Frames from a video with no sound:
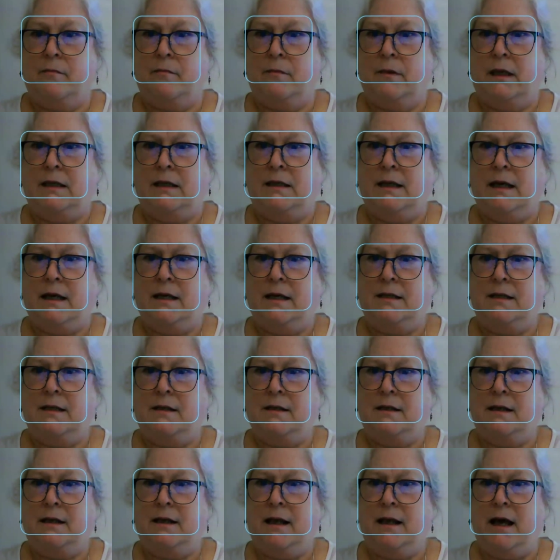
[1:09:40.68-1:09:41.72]
It does
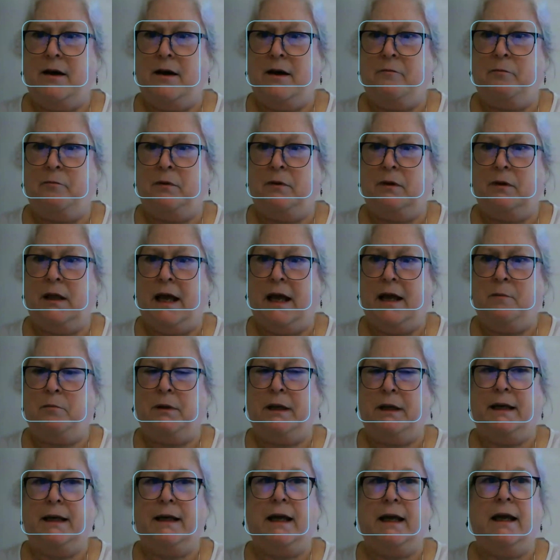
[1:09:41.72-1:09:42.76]
indeed have light
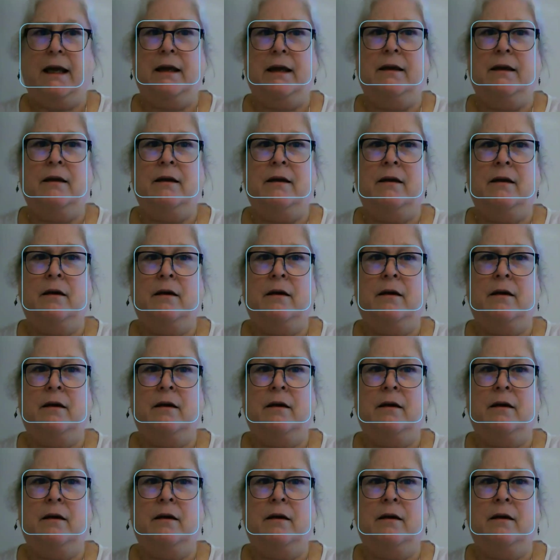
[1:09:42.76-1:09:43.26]
blinking,